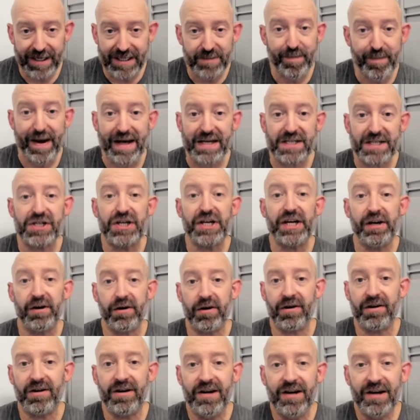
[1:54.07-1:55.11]
his best
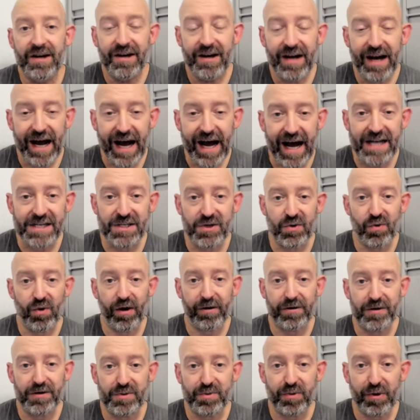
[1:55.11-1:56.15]
year as a
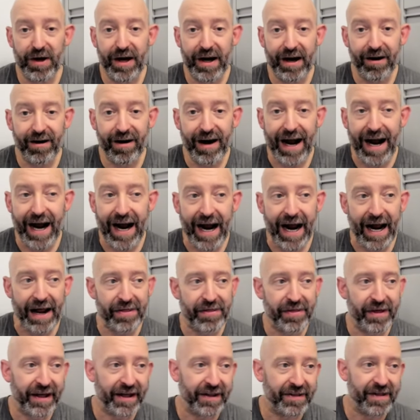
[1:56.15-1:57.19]
Rutgers player.
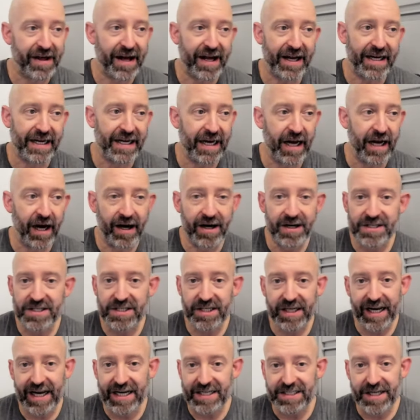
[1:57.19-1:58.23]
I think that he
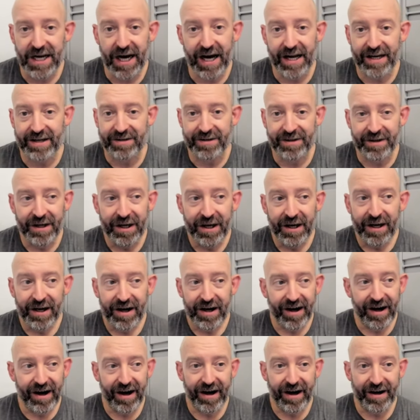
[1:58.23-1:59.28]
honestly has gotten
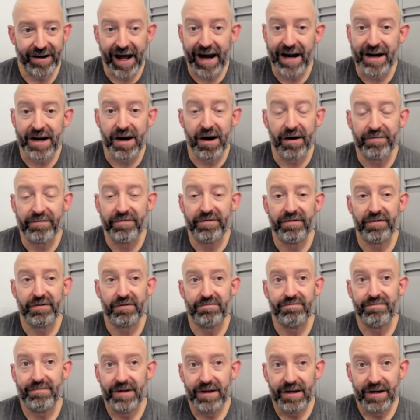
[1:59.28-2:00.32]
not enough
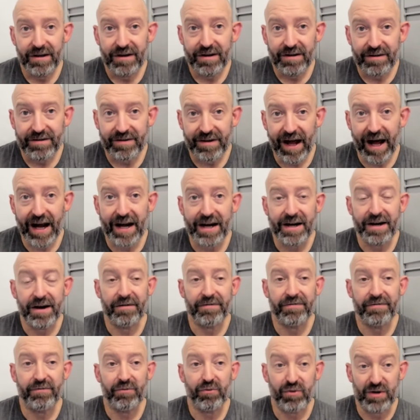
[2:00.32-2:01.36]

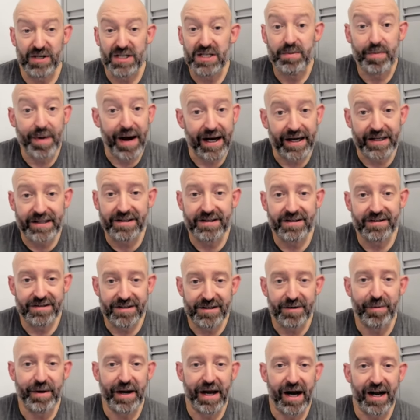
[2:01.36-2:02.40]
respect,
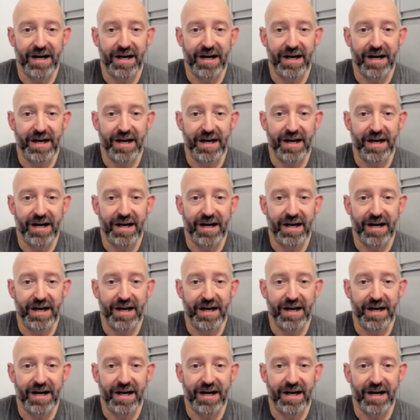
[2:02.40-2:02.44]
to be